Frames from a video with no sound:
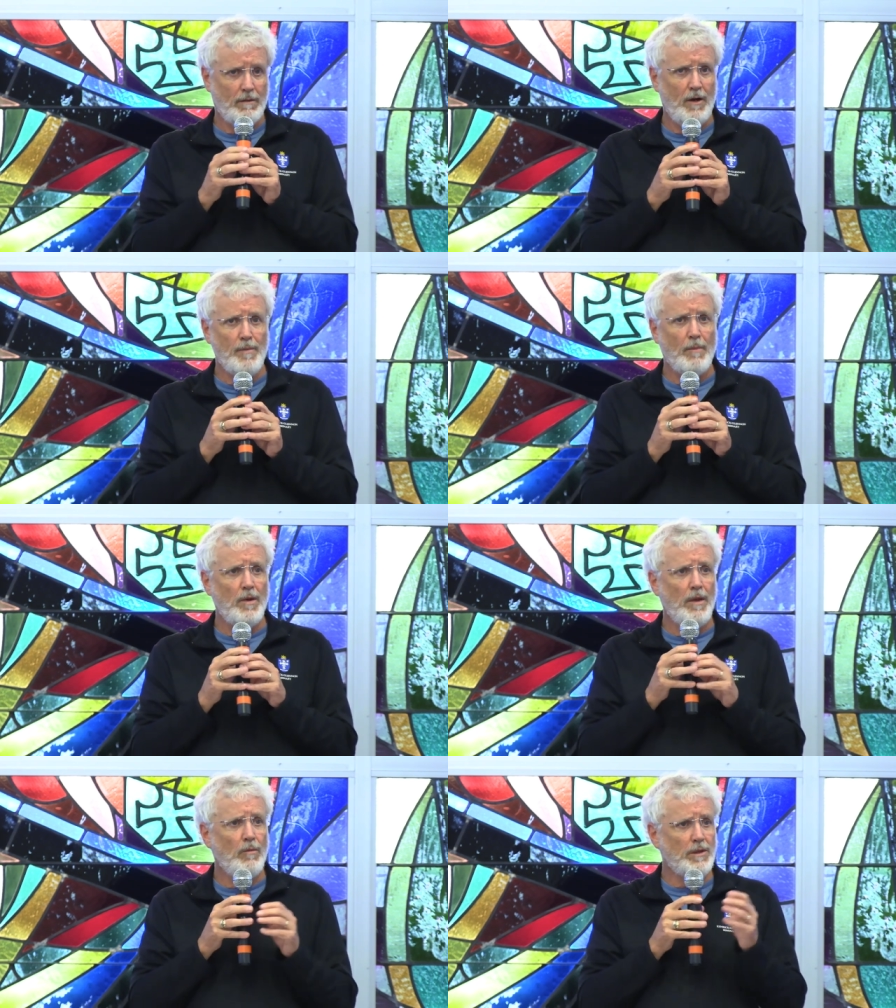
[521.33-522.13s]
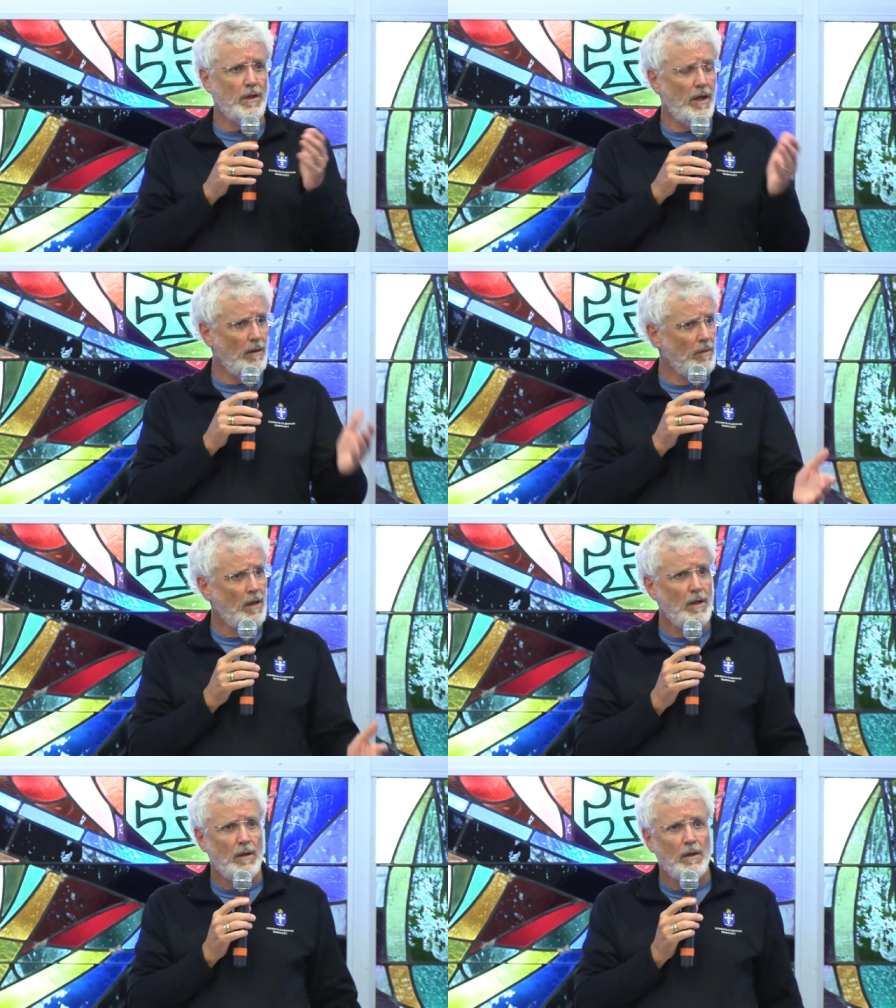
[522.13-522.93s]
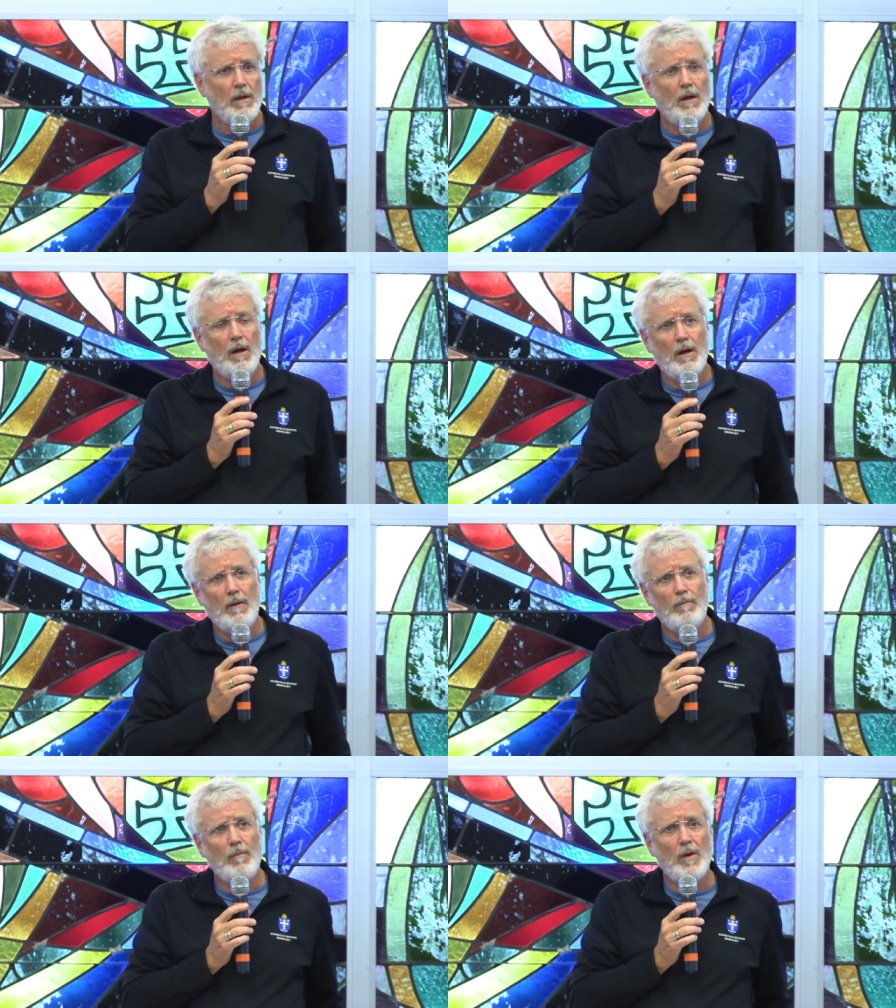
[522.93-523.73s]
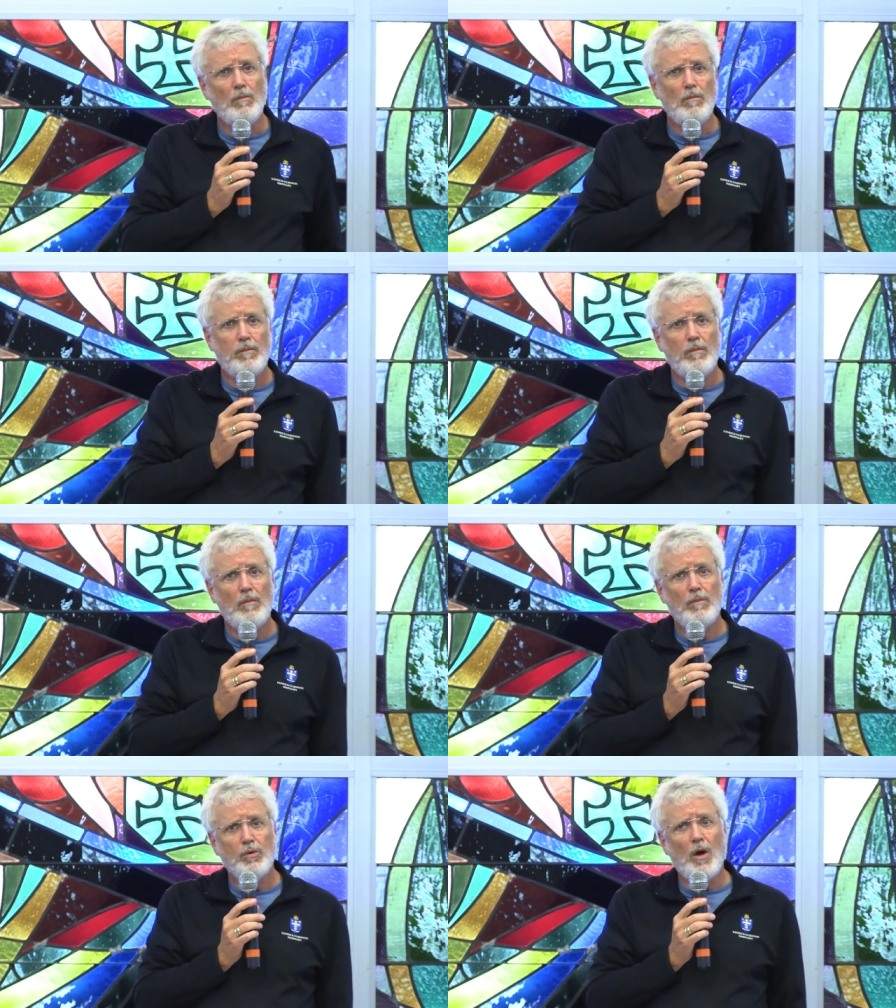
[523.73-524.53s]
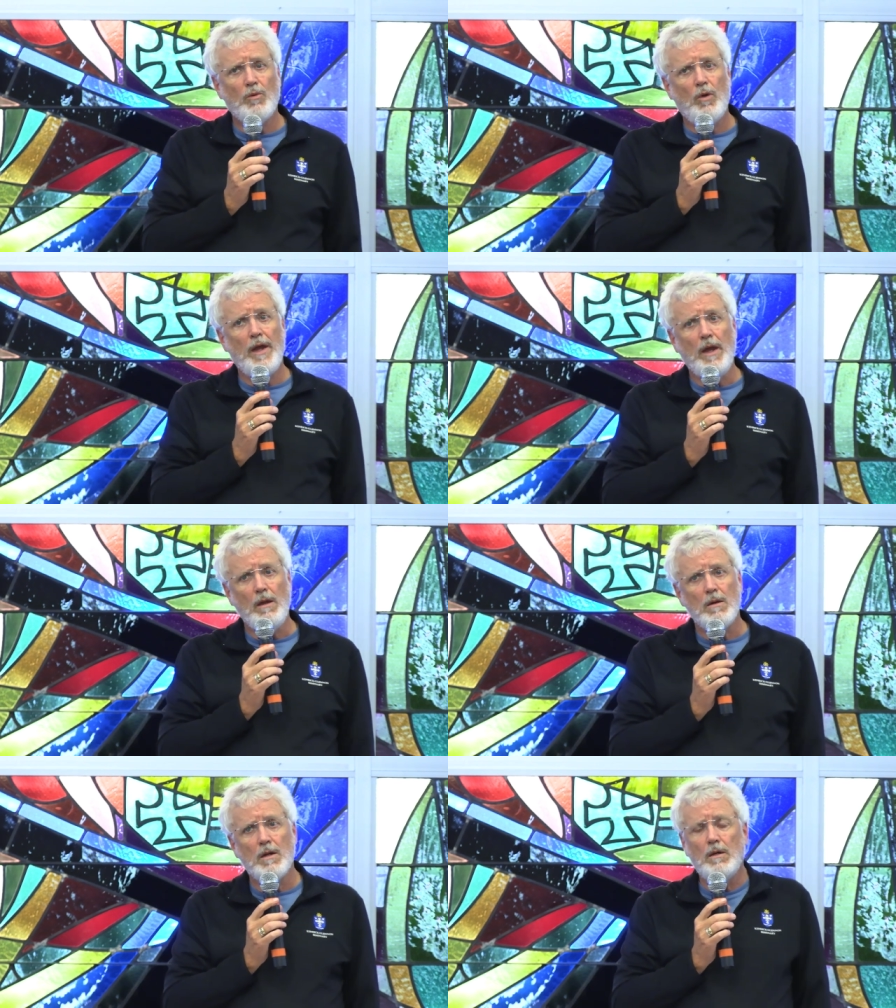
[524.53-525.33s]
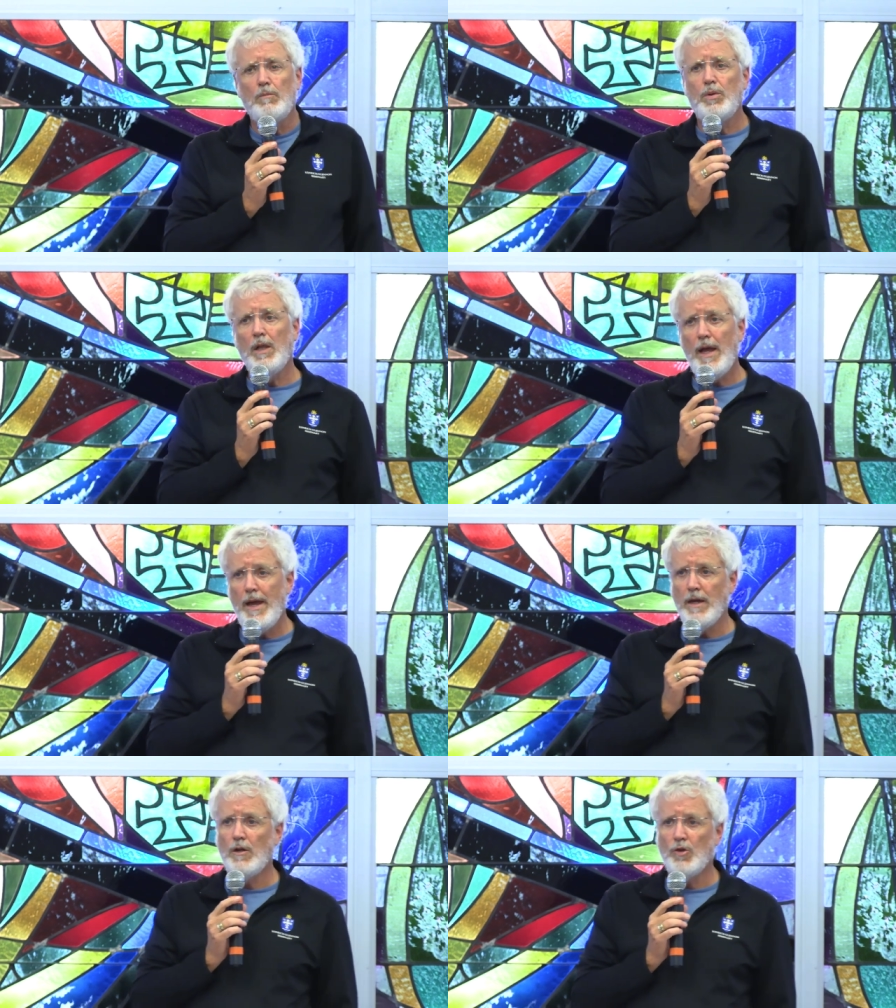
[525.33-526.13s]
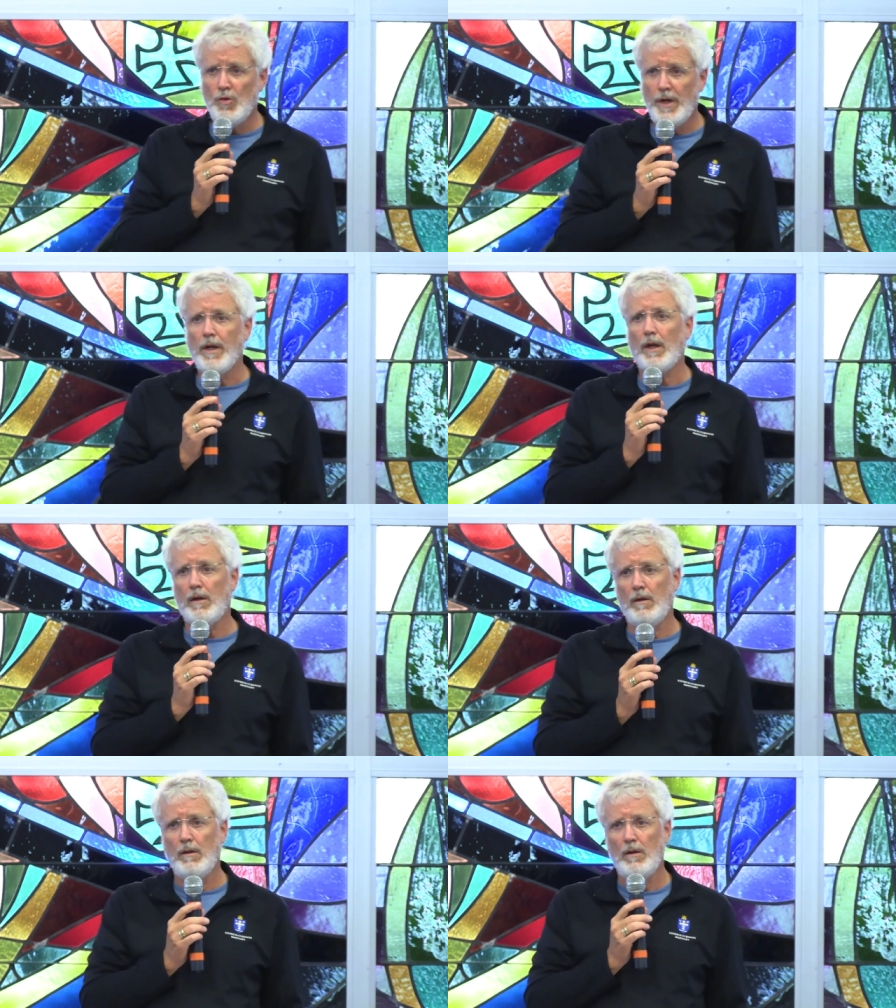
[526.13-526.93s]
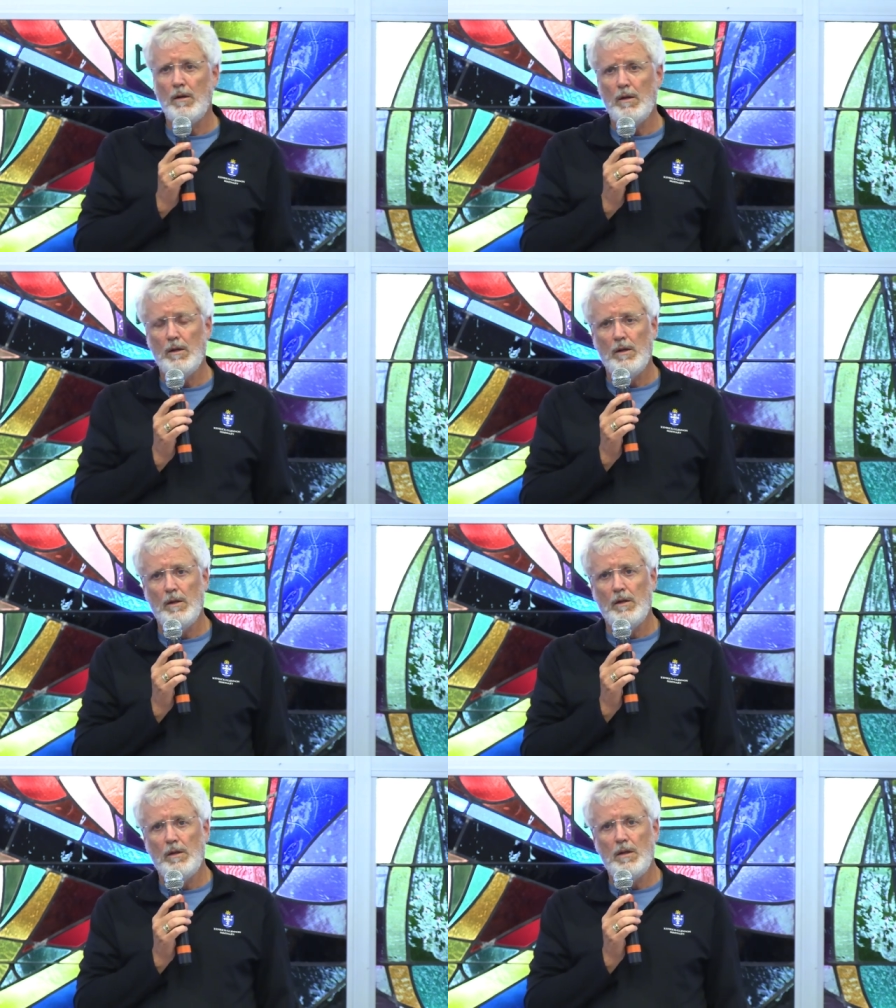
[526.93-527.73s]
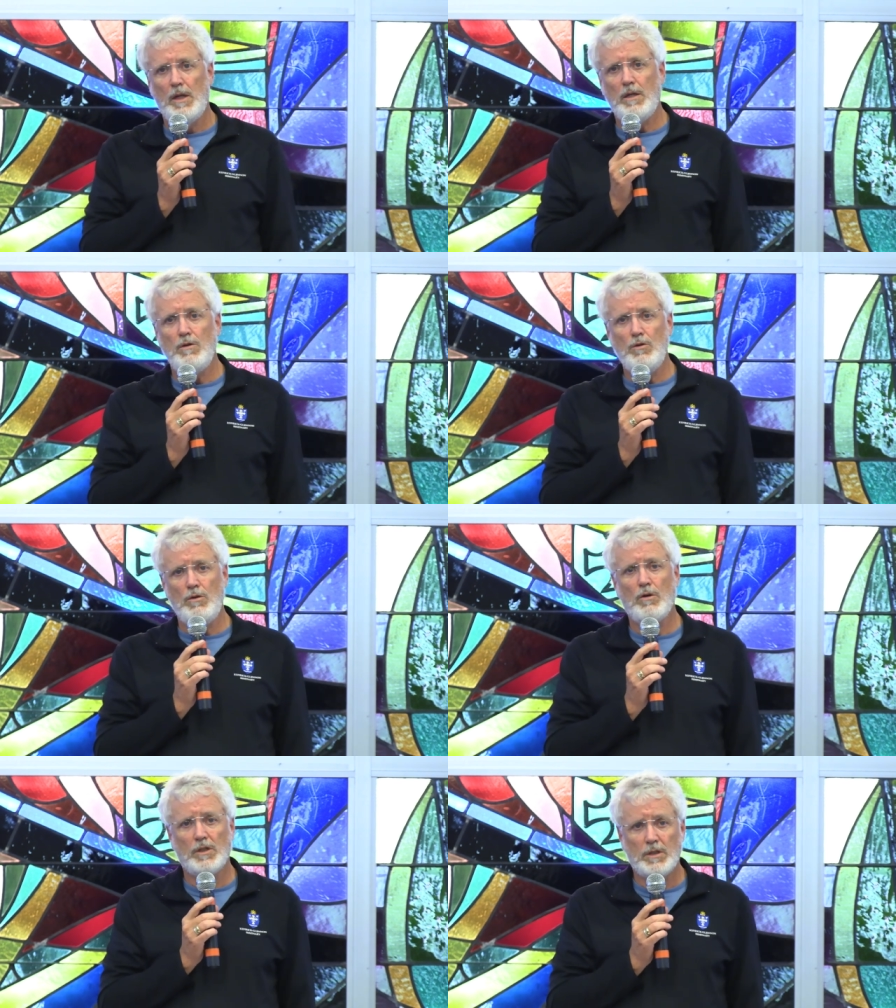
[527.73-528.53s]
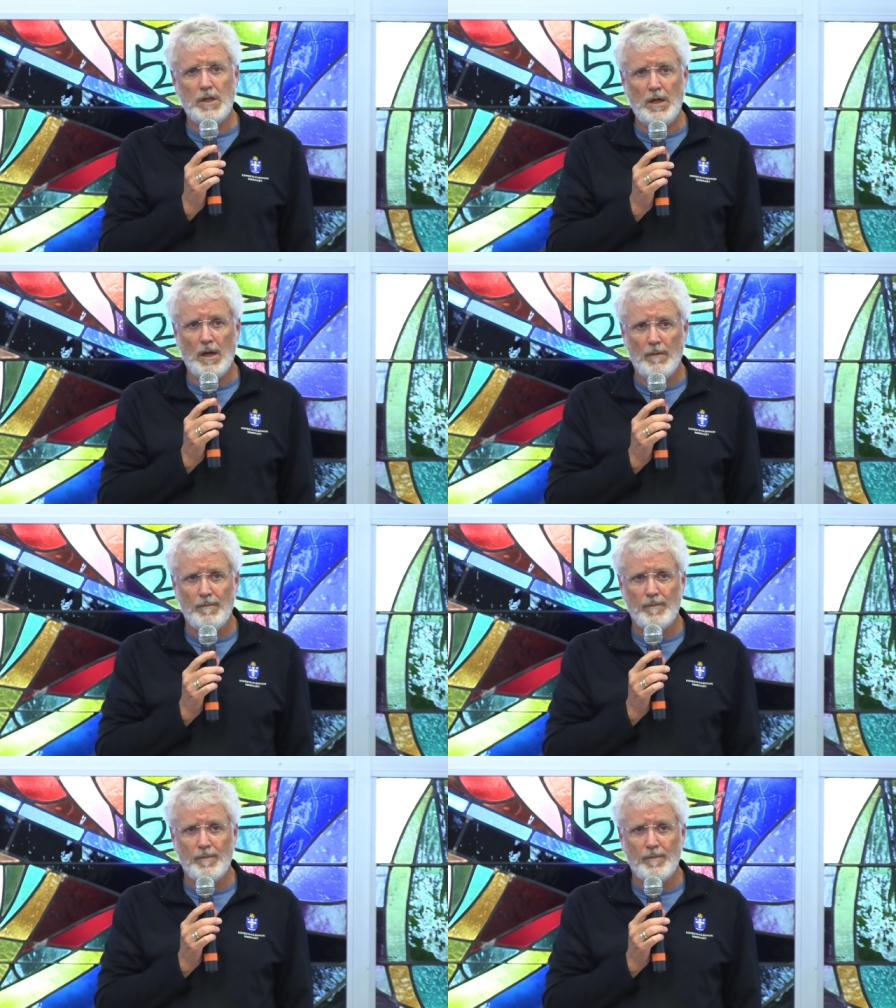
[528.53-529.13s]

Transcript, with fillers: I remember there was a, um, a Broadway play critic in New York City.